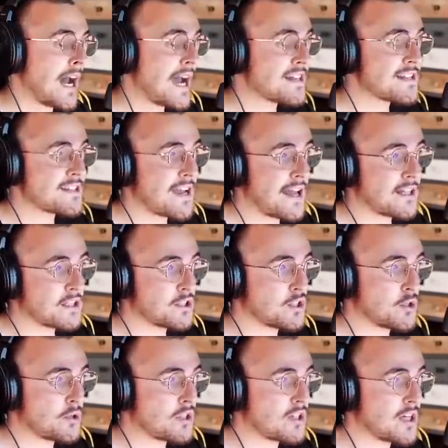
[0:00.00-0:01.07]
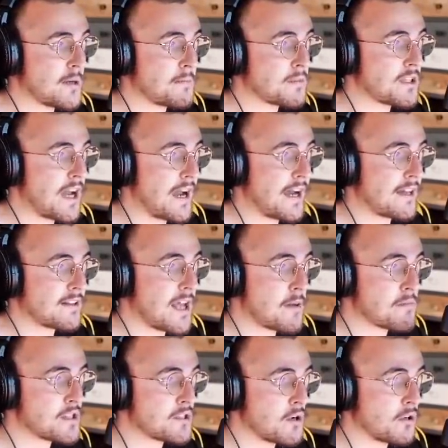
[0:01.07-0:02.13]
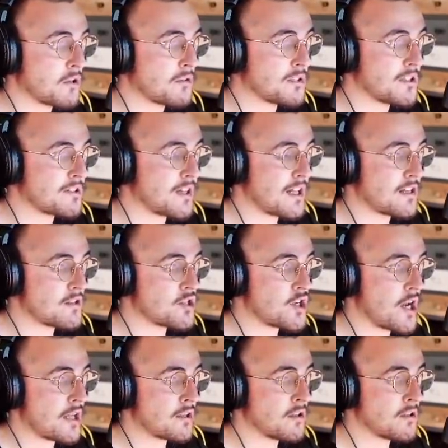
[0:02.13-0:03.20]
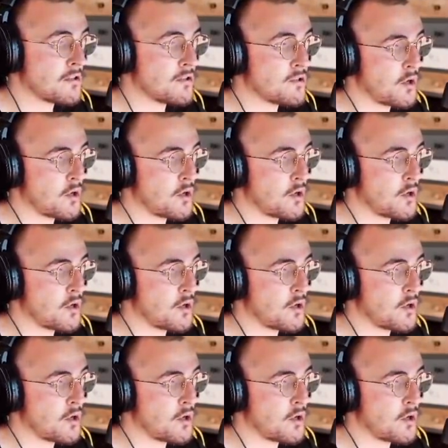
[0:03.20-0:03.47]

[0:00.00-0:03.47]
I decided to keep that episode on the Italian channel,